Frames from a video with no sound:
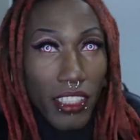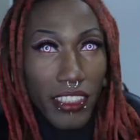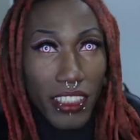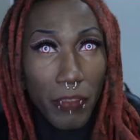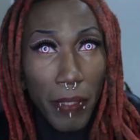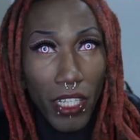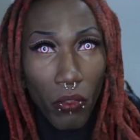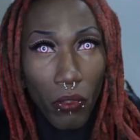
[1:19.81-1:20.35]
This has
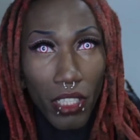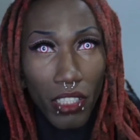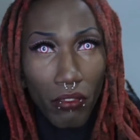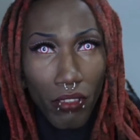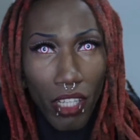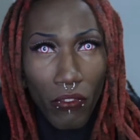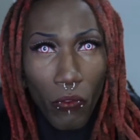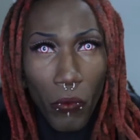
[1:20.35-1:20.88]
been a really
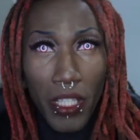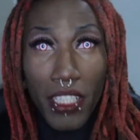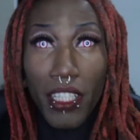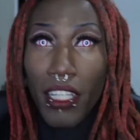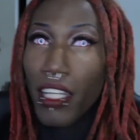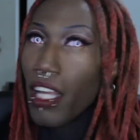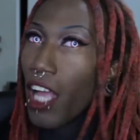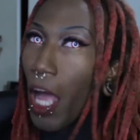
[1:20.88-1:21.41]
rough
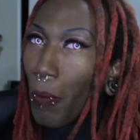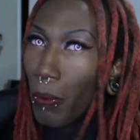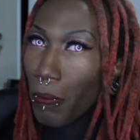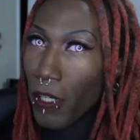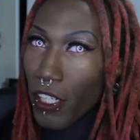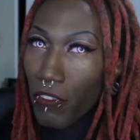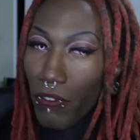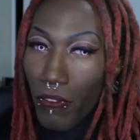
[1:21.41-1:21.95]
week. I'm
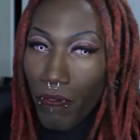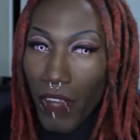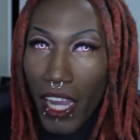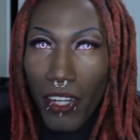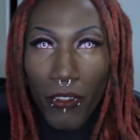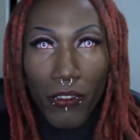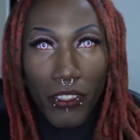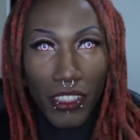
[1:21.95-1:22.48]
preparing for
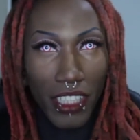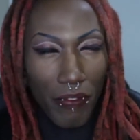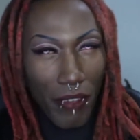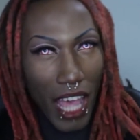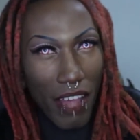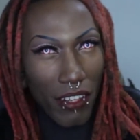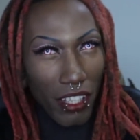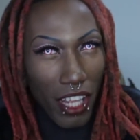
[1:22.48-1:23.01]
finals. I've
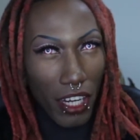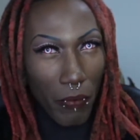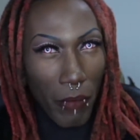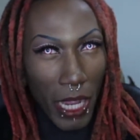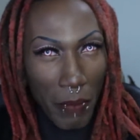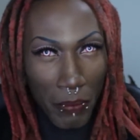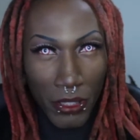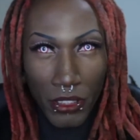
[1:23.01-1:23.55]
had a lot of
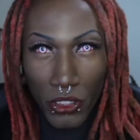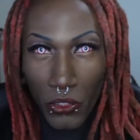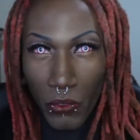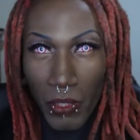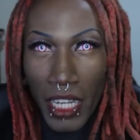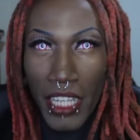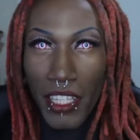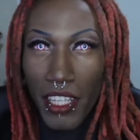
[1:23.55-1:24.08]
papers to
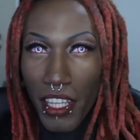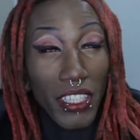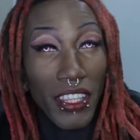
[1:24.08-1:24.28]
write.